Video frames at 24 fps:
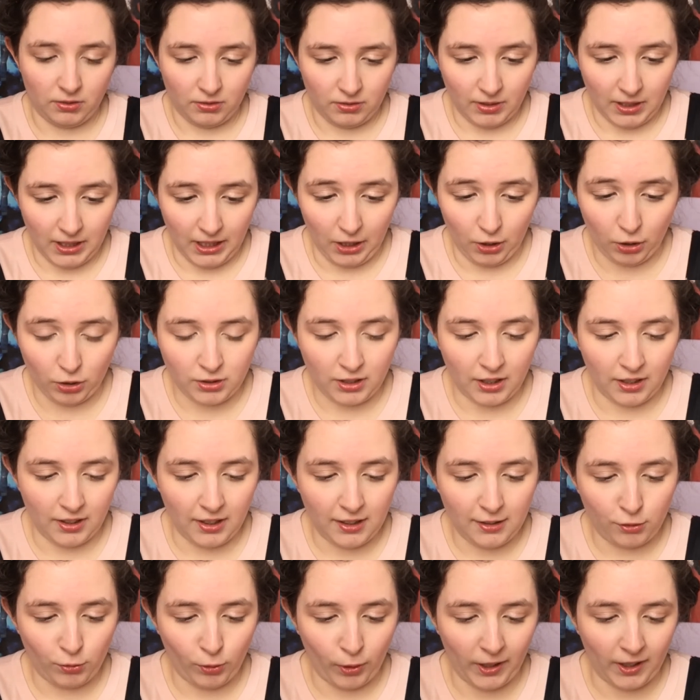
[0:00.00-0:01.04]
When I looked at
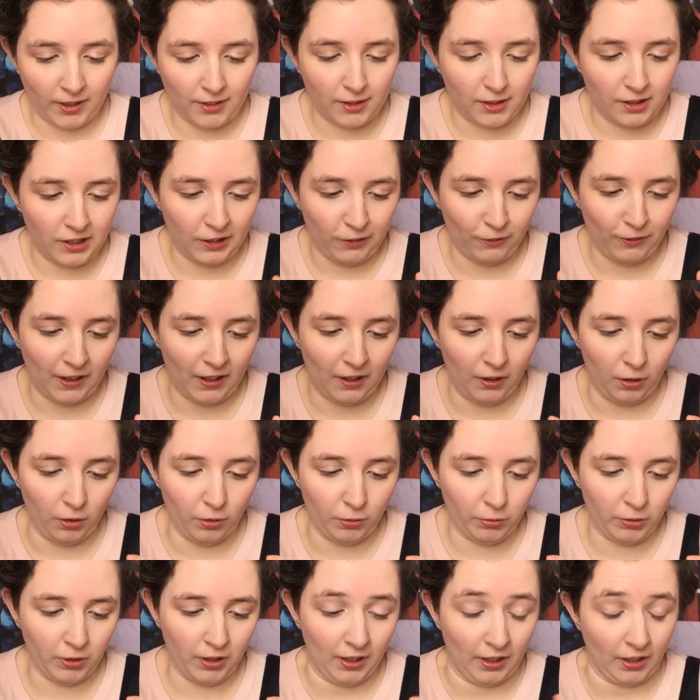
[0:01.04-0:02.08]
this one and Steve fell in
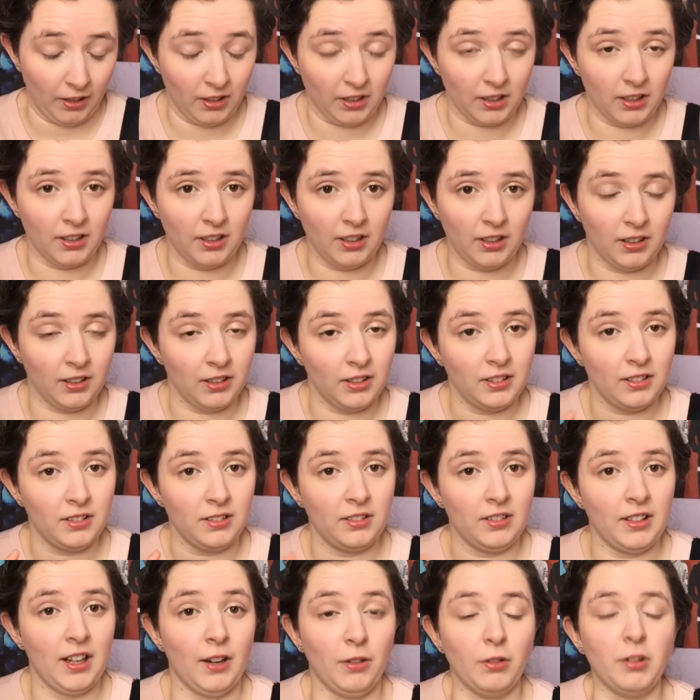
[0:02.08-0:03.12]
love with it,
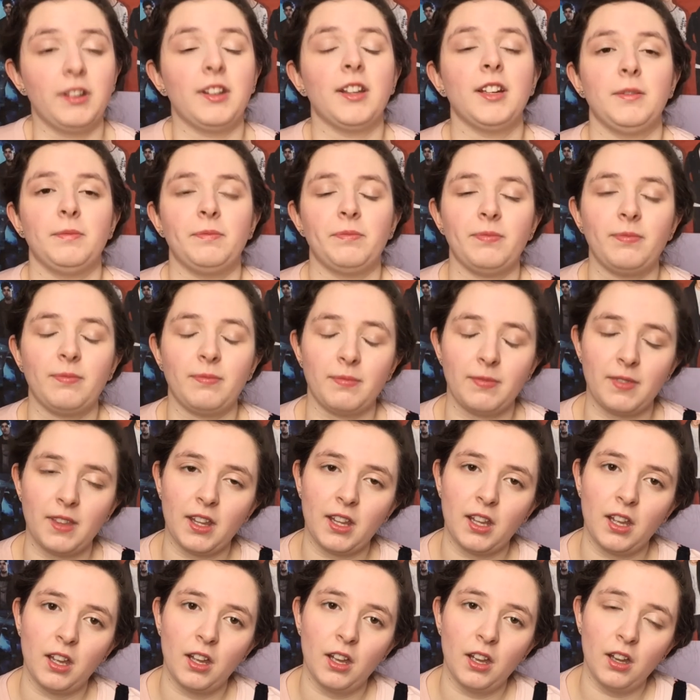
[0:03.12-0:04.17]
that was it.
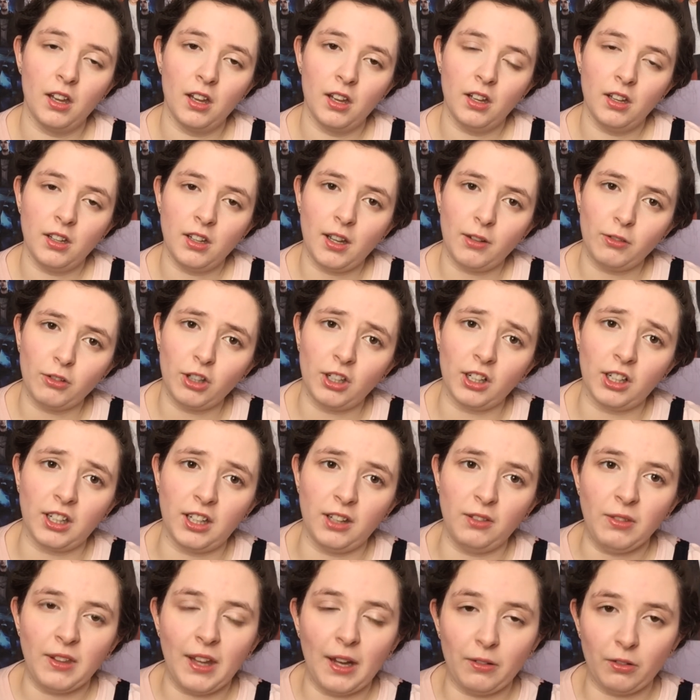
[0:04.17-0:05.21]
I'm going to
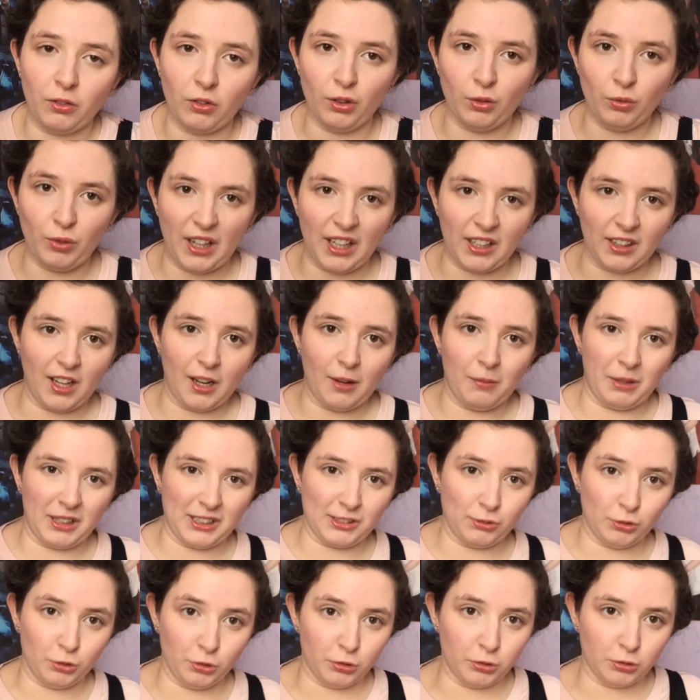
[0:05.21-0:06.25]
keep that, I'm going to wear that on my
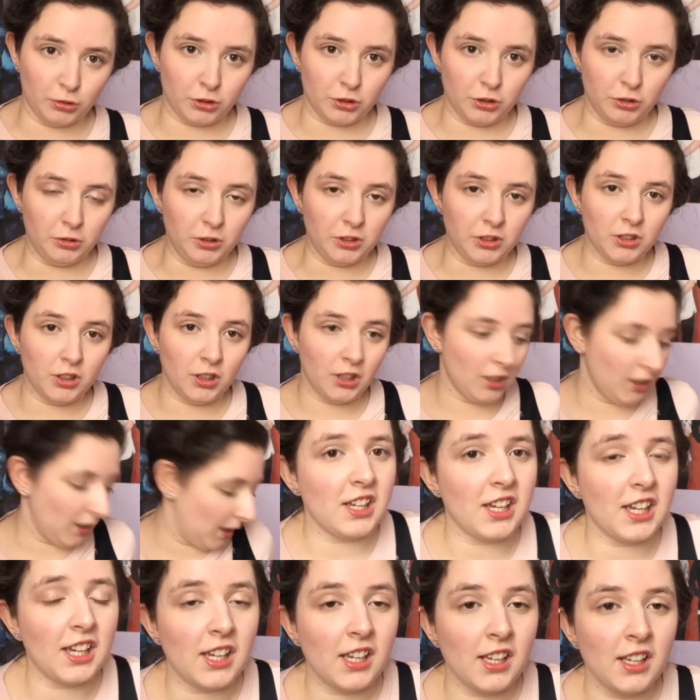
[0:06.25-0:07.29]
photo shoot.
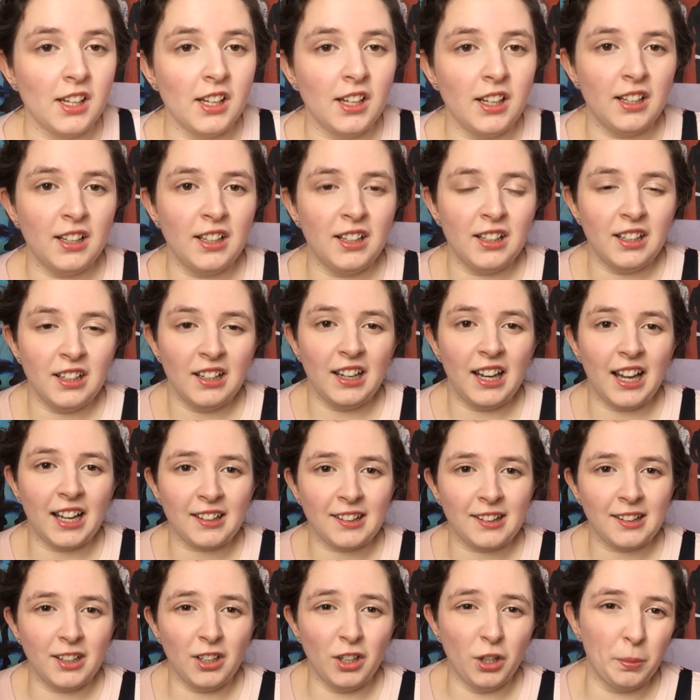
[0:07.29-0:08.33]

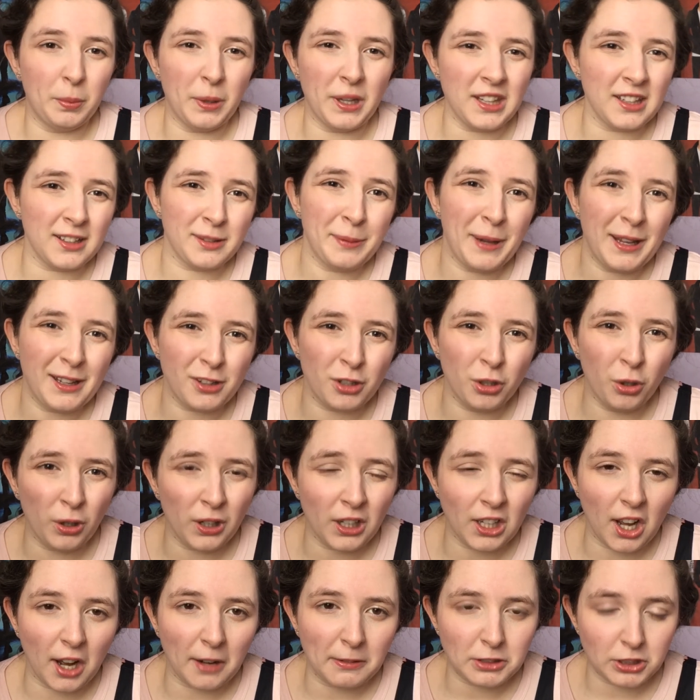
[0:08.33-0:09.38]
Last little bit, this bit is
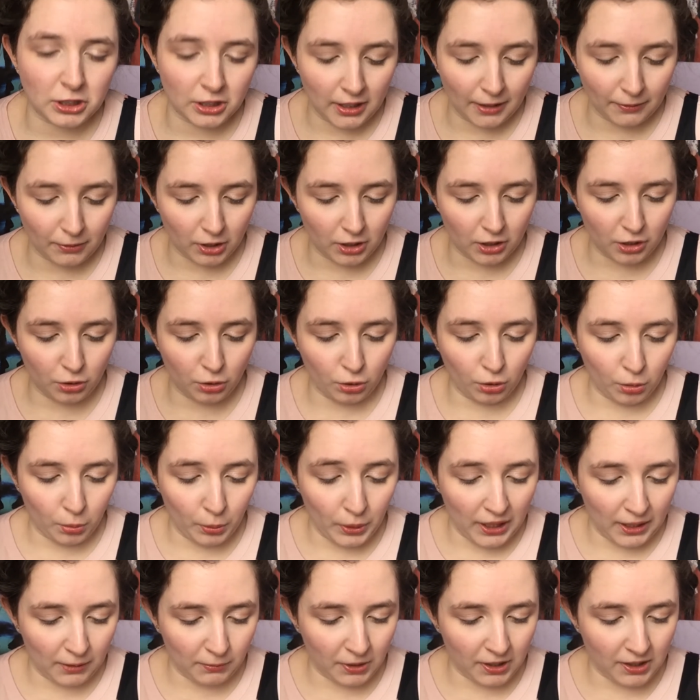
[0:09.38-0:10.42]
totally optional. I'm going to go
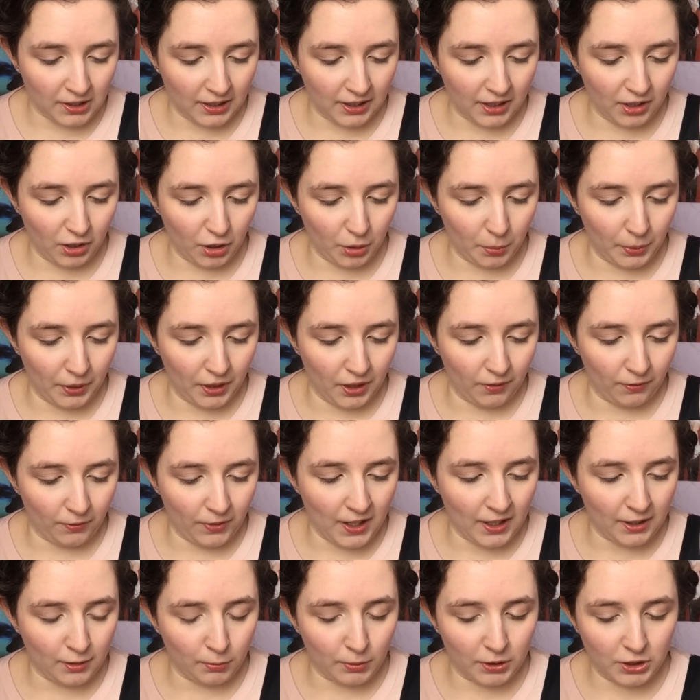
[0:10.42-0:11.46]
in with a little bit of
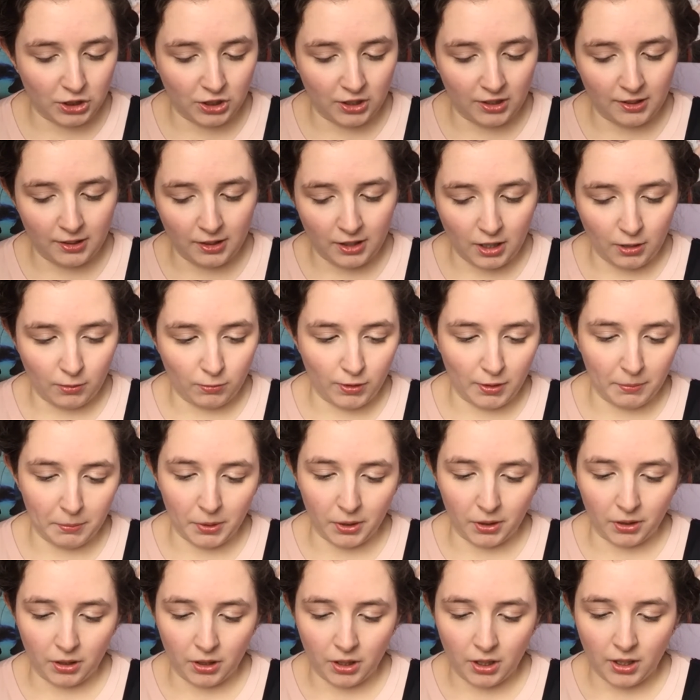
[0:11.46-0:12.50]
this, which is the
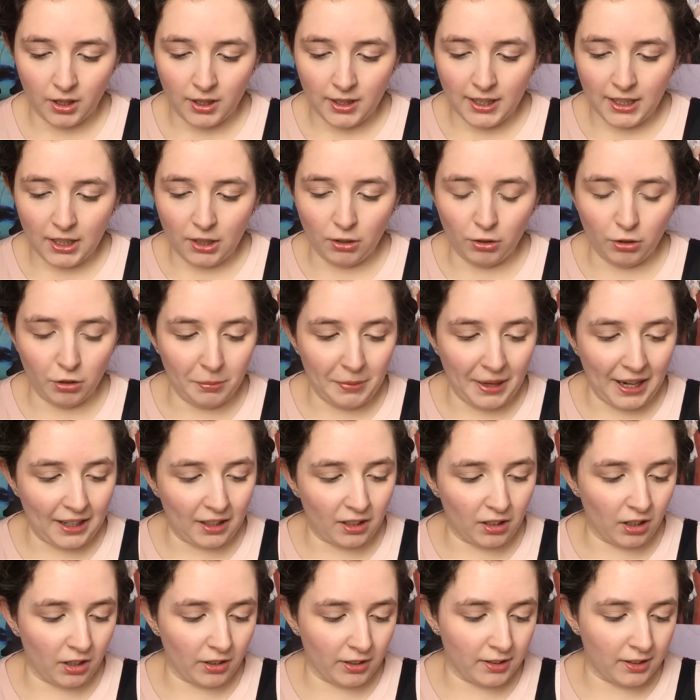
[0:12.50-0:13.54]
Rimmel All My
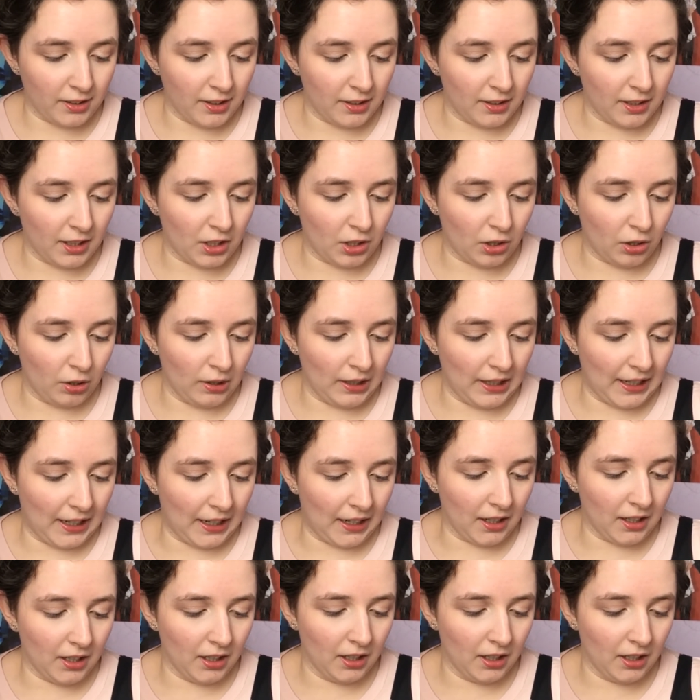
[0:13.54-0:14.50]
Gloss in the colour